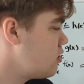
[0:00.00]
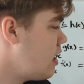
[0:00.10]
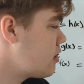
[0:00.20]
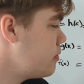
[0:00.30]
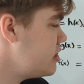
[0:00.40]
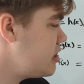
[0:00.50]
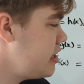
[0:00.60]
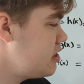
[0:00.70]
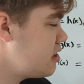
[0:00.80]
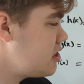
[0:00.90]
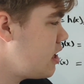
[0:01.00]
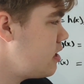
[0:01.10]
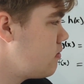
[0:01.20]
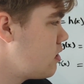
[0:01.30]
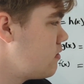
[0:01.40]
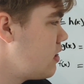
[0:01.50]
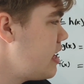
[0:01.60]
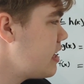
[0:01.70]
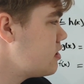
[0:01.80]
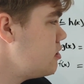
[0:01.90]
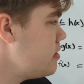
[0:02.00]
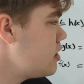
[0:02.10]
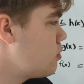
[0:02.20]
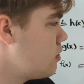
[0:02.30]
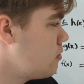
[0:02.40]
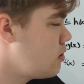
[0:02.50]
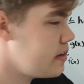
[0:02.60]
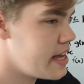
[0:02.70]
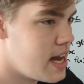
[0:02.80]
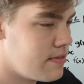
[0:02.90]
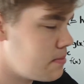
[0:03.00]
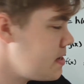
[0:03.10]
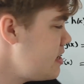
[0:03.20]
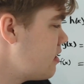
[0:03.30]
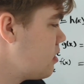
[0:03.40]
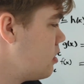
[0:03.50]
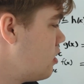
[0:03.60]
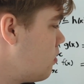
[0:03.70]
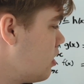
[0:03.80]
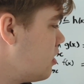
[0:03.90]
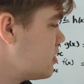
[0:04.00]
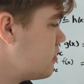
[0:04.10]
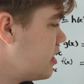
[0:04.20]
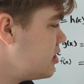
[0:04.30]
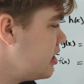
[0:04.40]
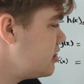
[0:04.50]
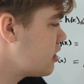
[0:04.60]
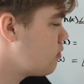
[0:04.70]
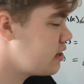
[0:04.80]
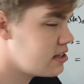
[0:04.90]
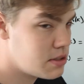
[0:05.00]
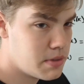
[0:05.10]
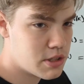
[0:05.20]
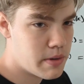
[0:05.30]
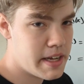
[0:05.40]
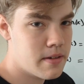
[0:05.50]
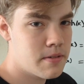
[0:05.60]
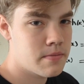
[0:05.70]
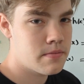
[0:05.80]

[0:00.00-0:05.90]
So how can we change our sine of 1 over x to equal what we have up here while also not changing what it's between?